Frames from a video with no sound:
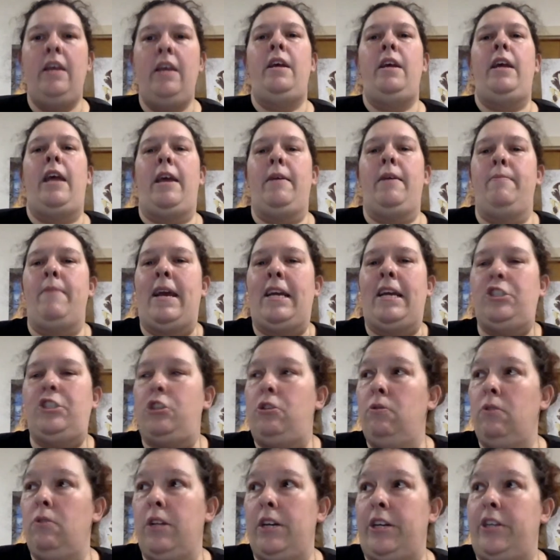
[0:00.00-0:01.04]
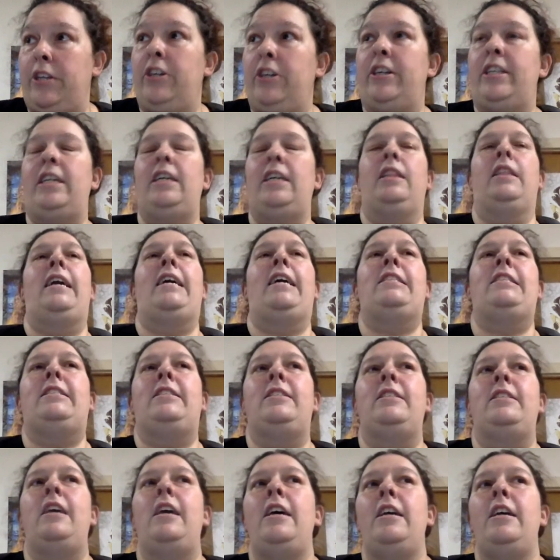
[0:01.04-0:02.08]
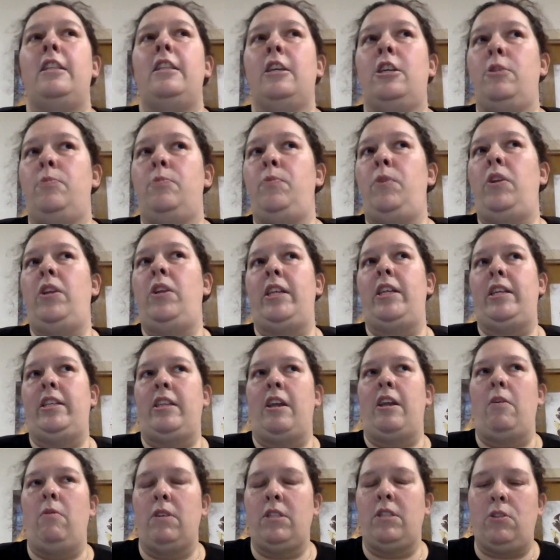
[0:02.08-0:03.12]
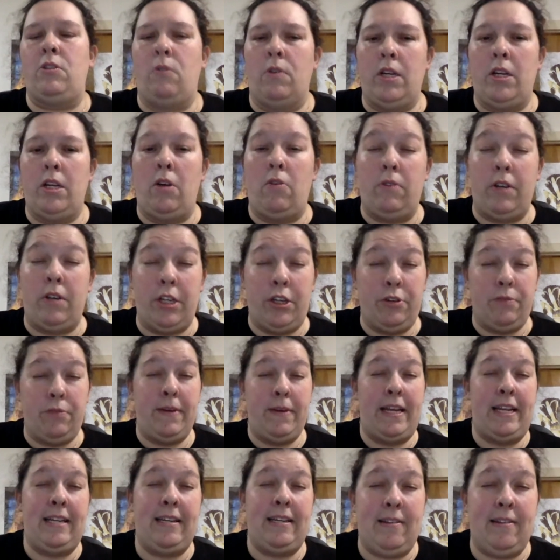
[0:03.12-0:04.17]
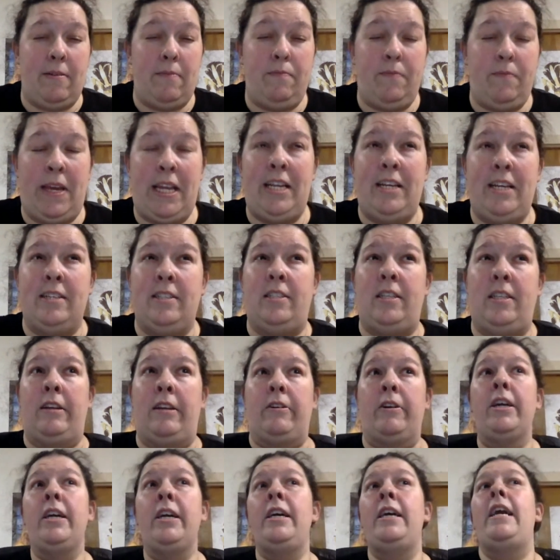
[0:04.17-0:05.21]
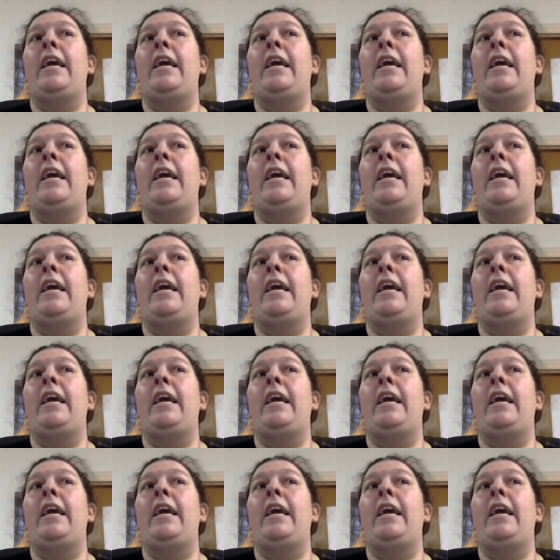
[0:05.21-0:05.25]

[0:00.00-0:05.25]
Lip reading: It makes you look good. It lets the community know what's going on in your media center.